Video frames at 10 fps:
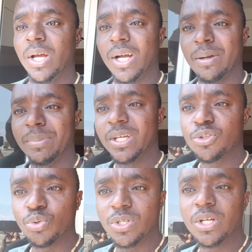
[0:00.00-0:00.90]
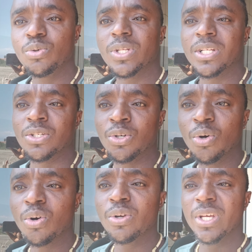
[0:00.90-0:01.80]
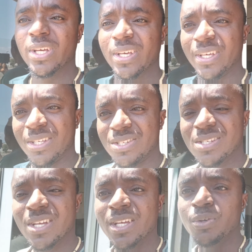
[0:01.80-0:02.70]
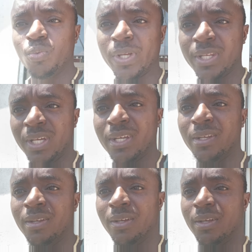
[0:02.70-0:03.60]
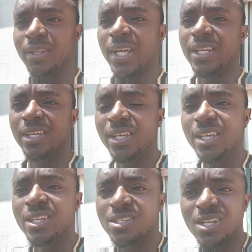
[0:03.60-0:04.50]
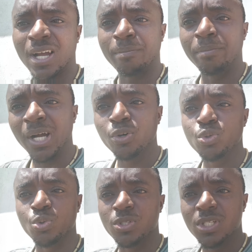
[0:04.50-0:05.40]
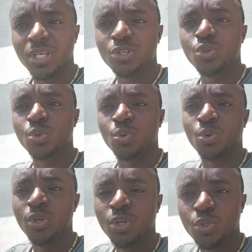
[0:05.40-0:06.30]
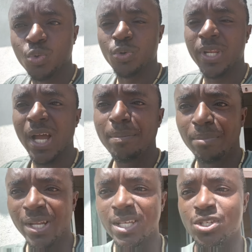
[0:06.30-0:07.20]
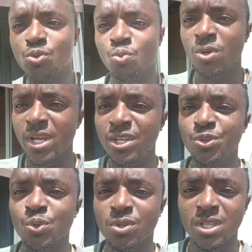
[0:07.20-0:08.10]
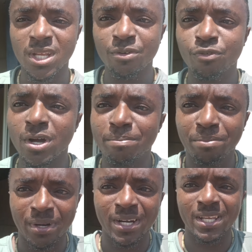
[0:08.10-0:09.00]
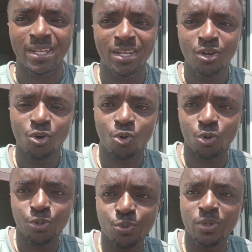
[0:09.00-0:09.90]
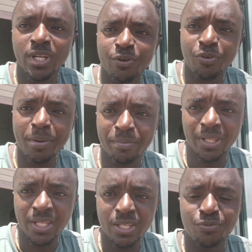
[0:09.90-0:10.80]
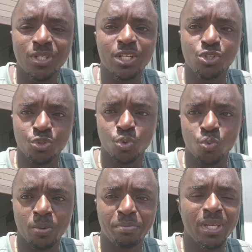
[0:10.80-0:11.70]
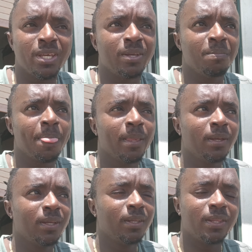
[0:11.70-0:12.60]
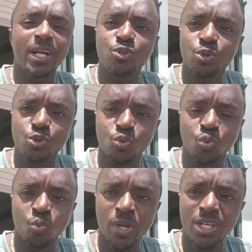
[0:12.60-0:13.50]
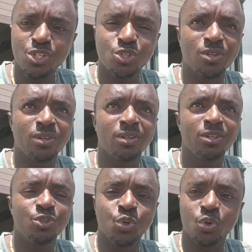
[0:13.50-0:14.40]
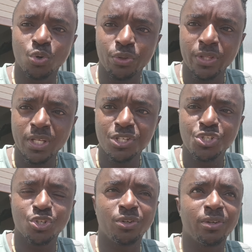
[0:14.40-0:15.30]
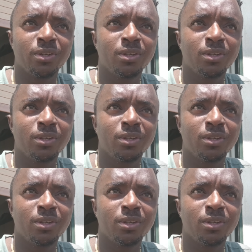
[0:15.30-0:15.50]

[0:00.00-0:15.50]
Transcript: I'm here to tell you that God is saying within that He is about to take you to that place where you never pray or you never believe that you will be. That your situation, your condition,